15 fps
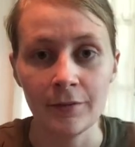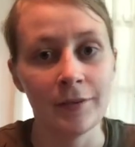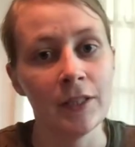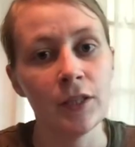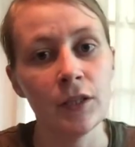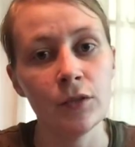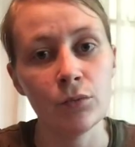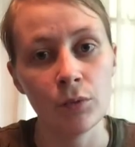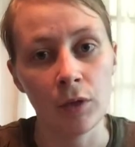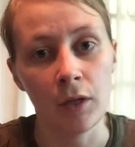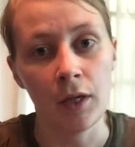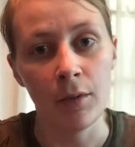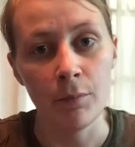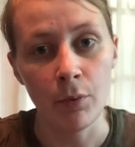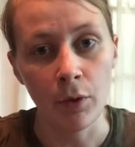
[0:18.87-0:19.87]
This is
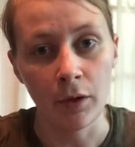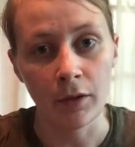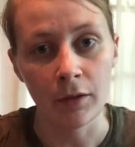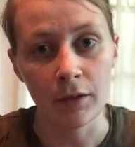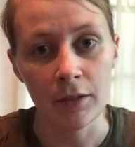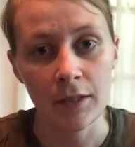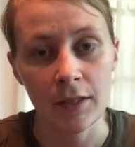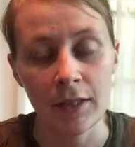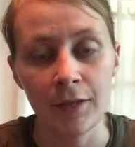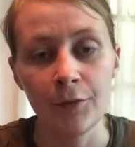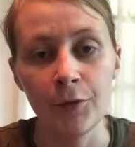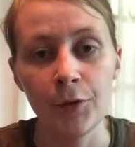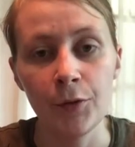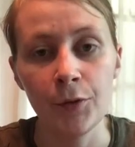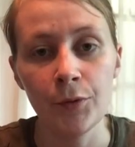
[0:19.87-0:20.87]
really important. If
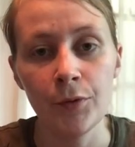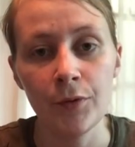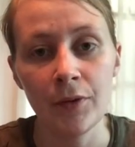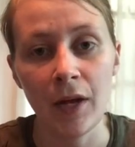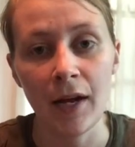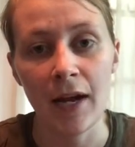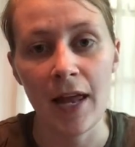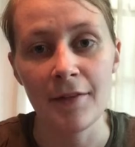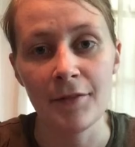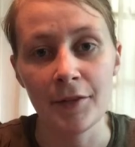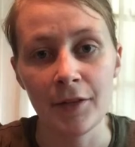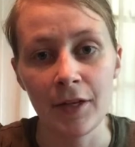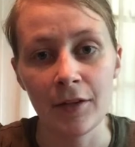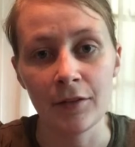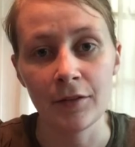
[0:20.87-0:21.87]
you do not have
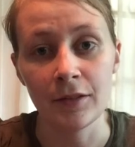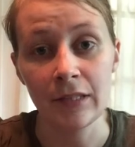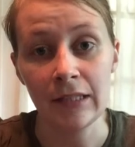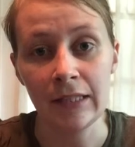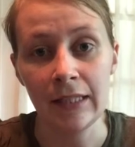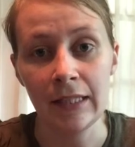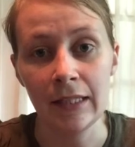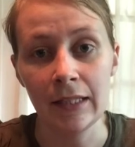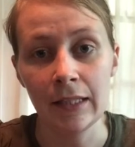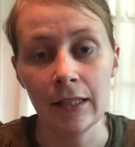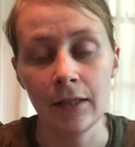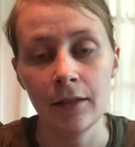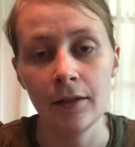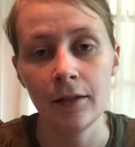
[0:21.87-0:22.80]
your nails clean